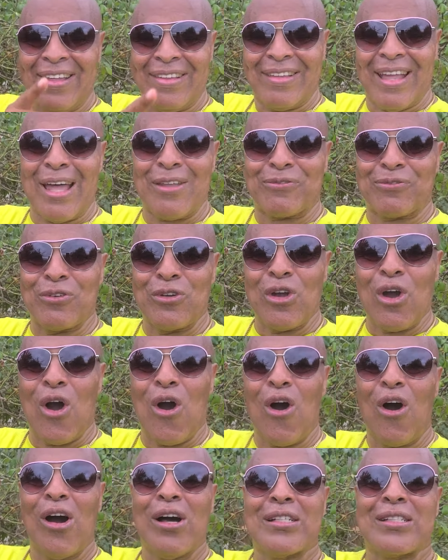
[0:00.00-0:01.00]
That's for
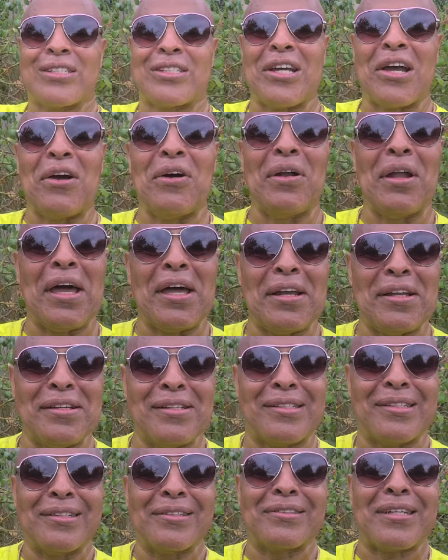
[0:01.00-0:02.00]
your single
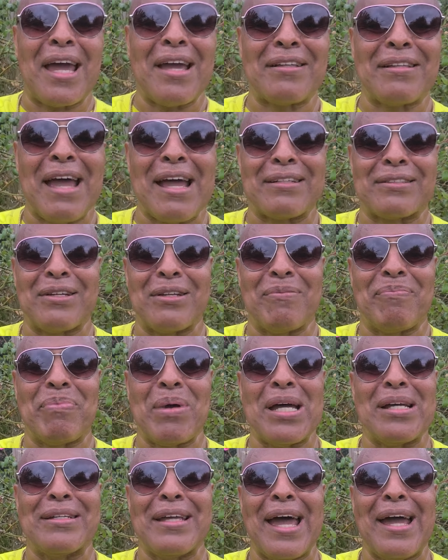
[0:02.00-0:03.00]
ladies. Take that to the
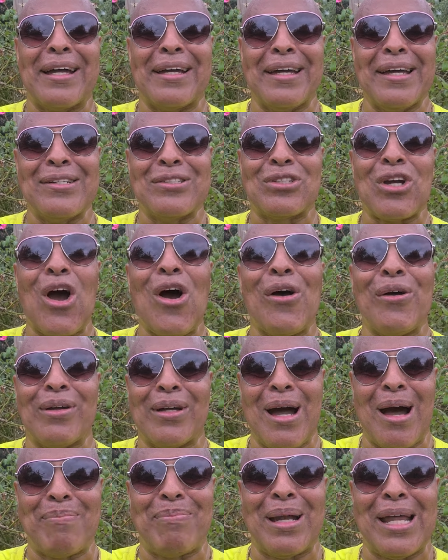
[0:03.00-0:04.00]
Bizank. Enjoy.
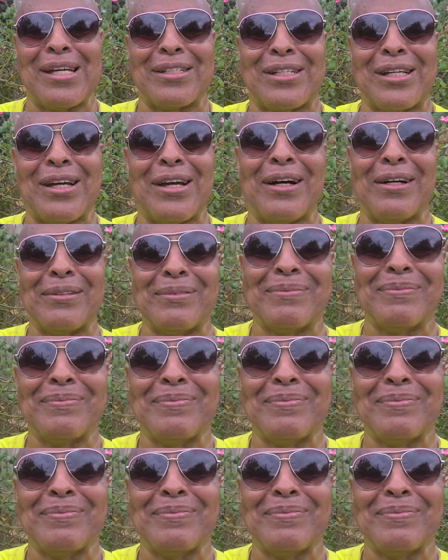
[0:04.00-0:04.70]
God bless you.